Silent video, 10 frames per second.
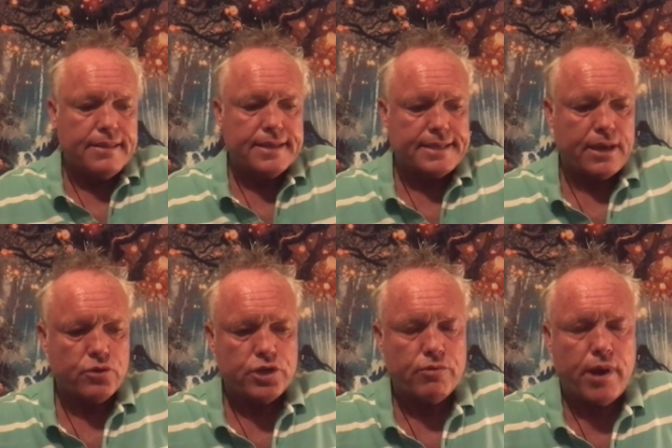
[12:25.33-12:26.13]
this
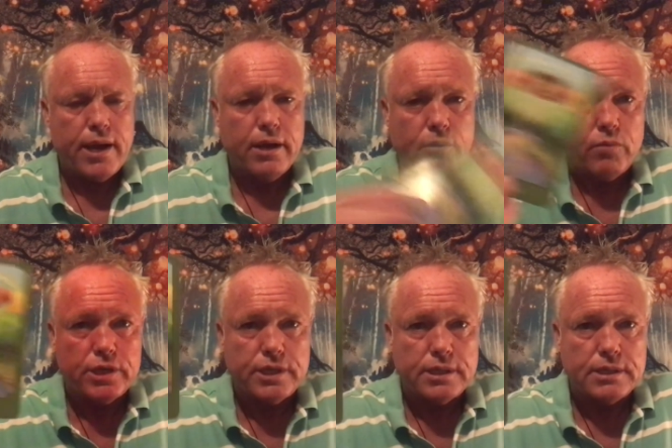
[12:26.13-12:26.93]
energy right here,
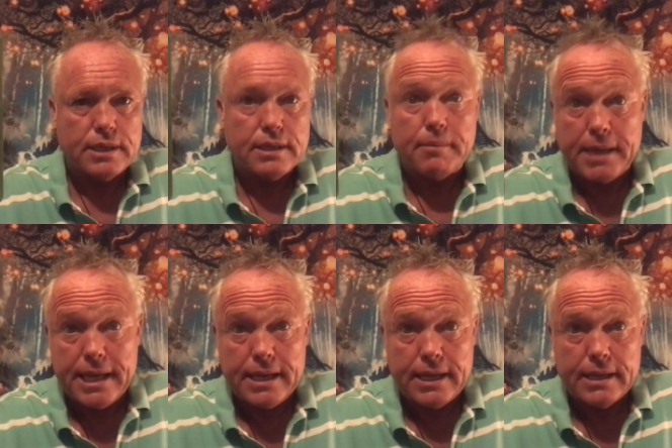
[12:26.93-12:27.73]
which is the
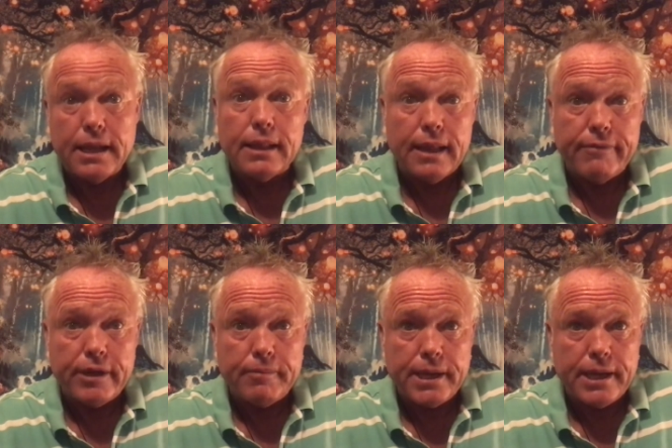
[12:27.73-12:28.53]
beginning, a
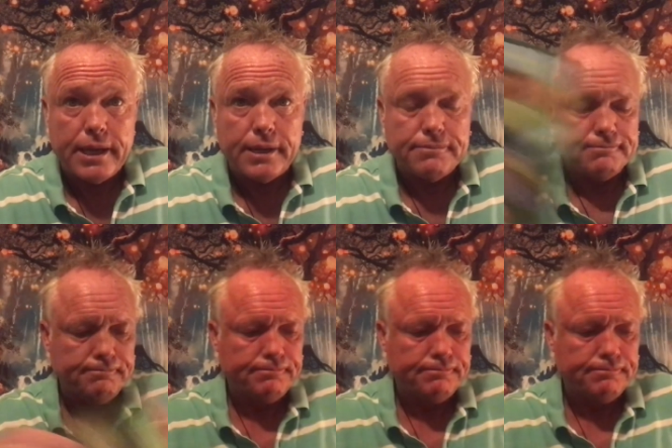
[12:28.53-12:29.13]
loving beginning.